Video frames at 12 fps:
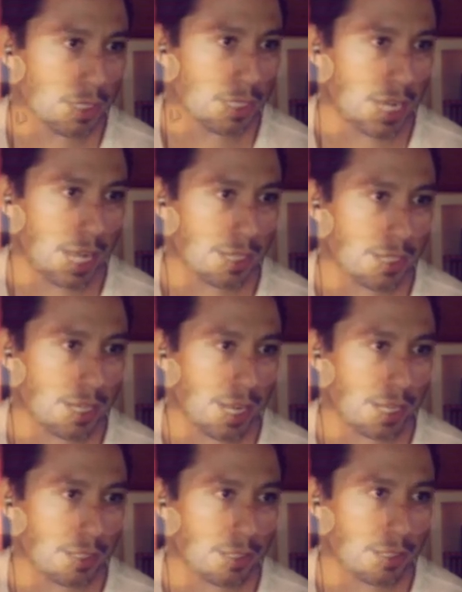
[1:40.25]
I think he took the
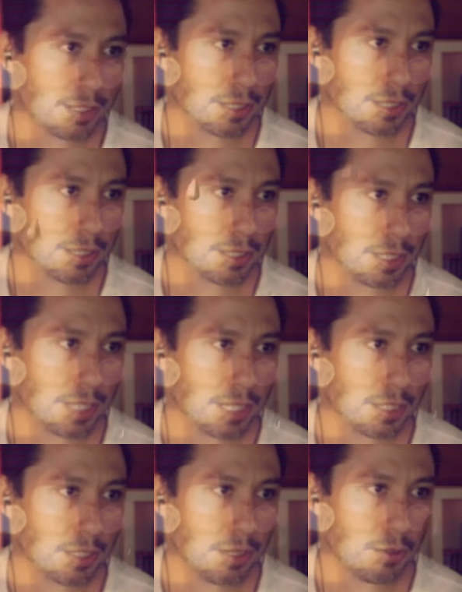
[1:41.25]
Matrix reference a
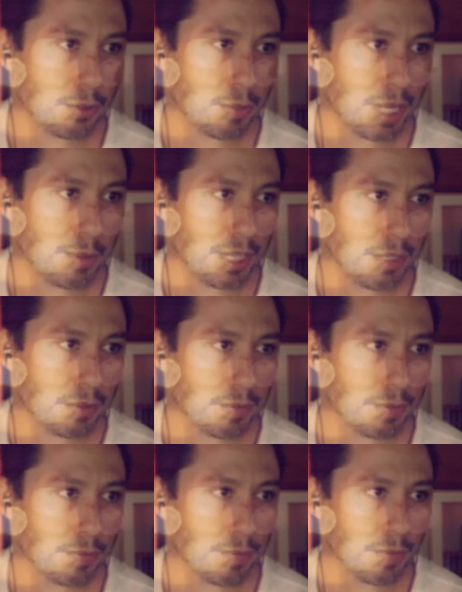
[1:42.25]
little too
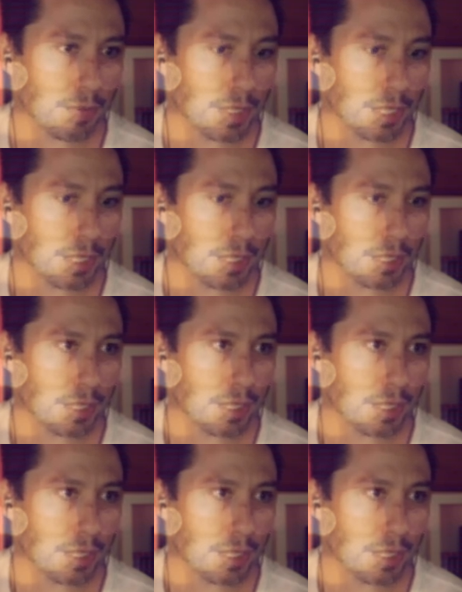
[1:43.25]
literally, but whatever.